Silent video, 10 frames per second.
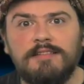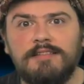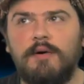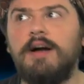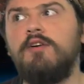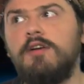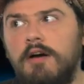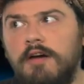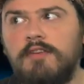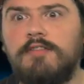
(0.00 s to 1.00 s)
so I could have
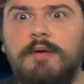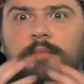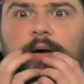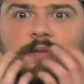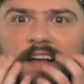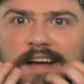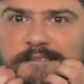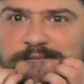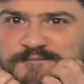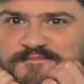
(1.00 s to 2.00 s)
got her something, but I was like,